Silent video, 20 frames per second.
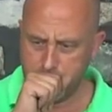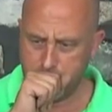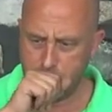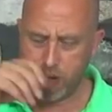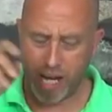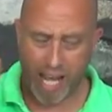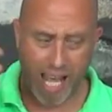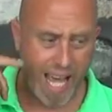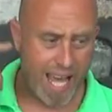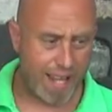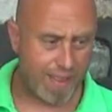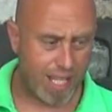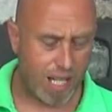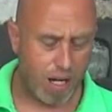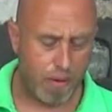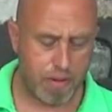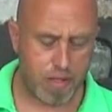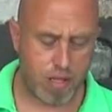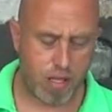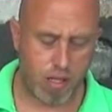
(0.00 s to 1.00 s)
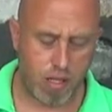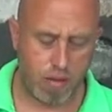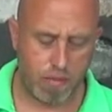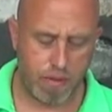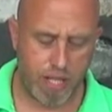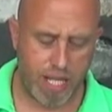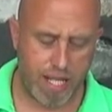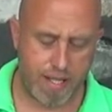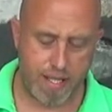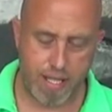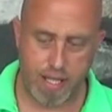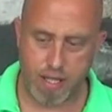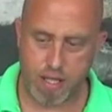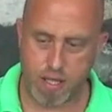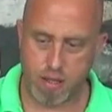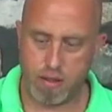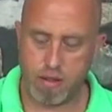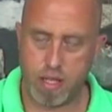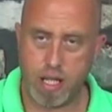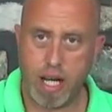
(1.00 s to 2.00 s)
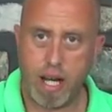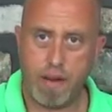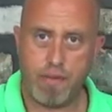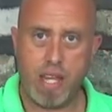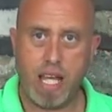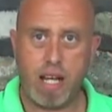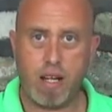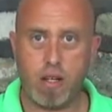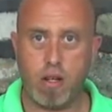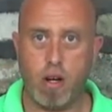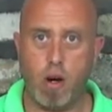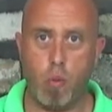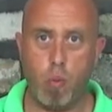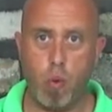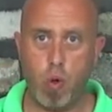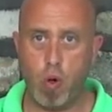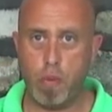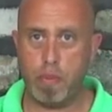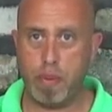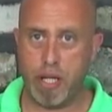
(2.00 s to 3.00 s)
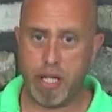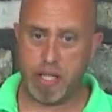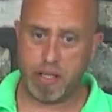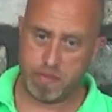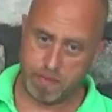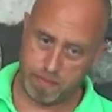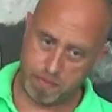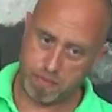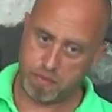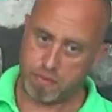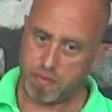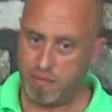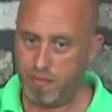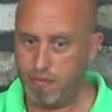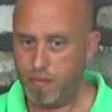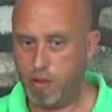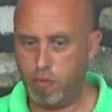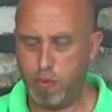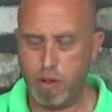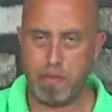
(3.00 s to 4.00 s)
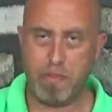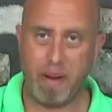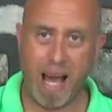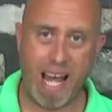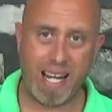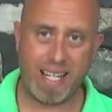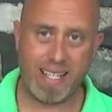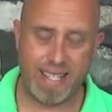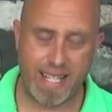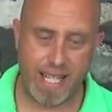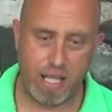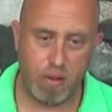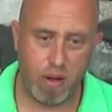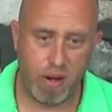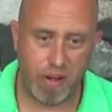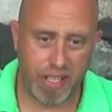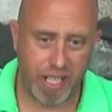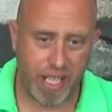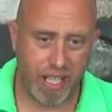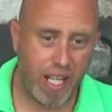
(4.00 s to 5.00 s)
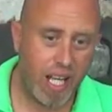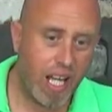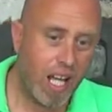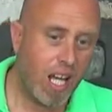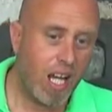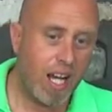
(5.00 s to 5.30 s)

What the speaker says: my head that I was going to convert it so that I've then got a warbird with a pan and tilt on it.